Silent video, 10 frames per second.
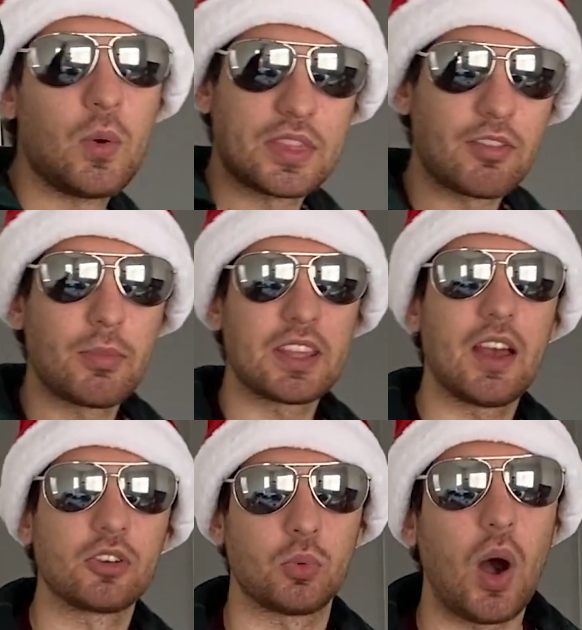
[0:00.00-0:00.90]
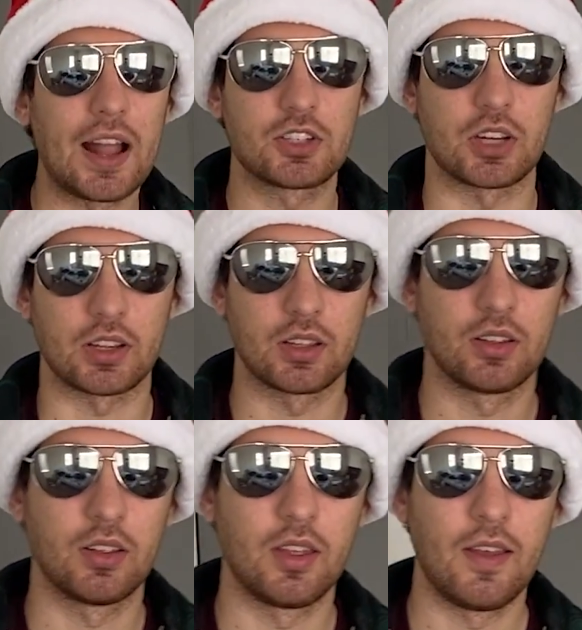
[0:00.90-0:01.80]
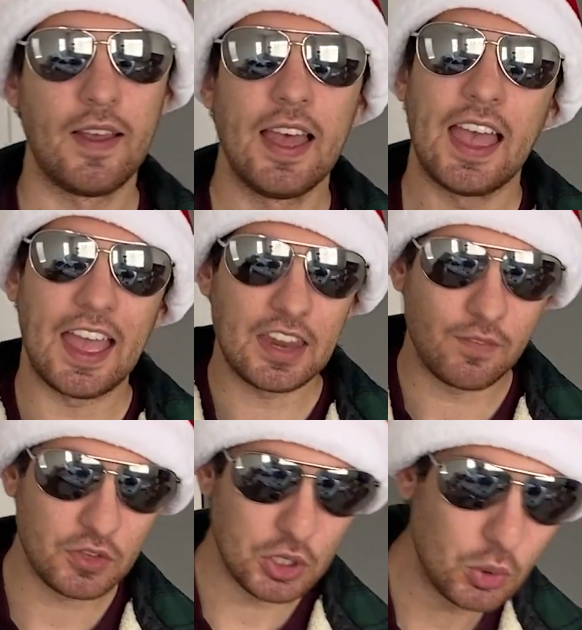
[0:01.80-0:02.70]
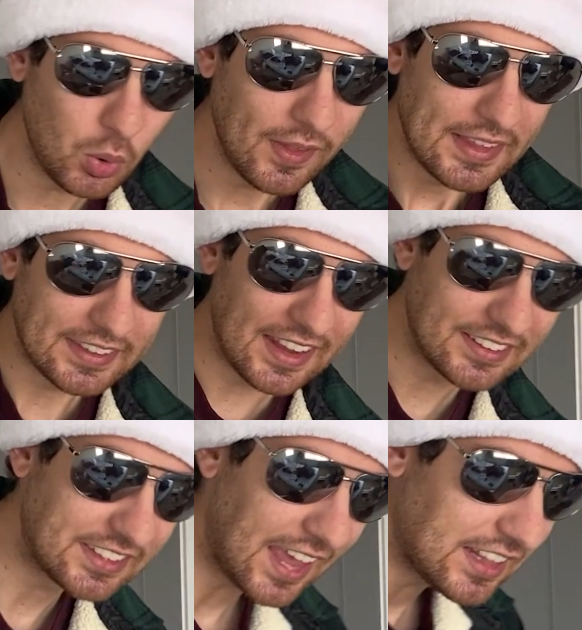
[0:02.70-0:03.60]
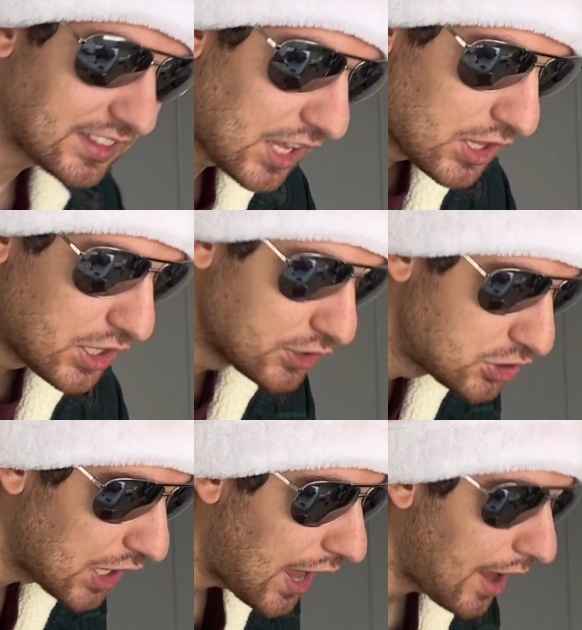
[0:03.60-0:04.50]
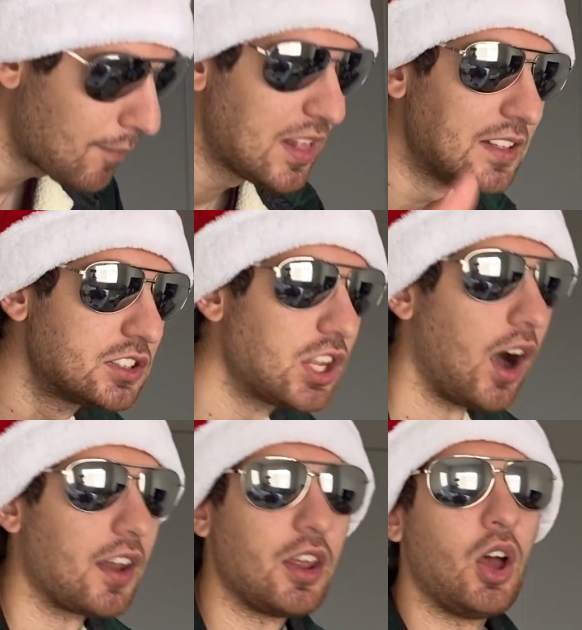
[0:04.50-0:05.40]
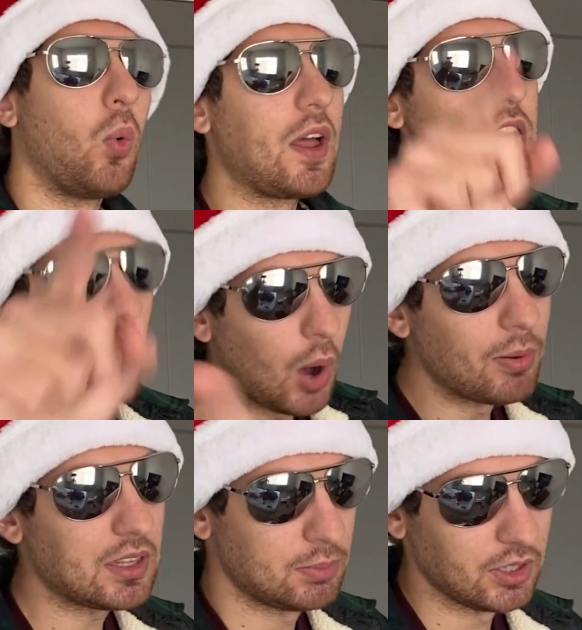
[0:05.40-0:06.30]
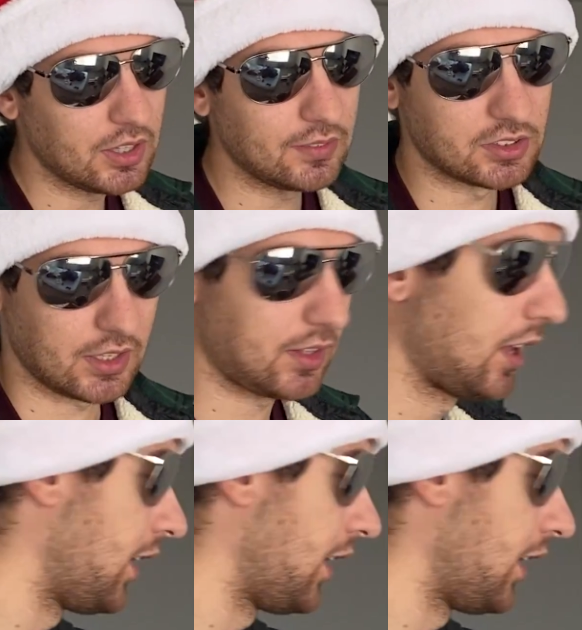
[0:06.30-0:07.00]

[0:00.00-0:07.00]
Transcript: with everybody else watching. And if you can get the job done when nobody believes it,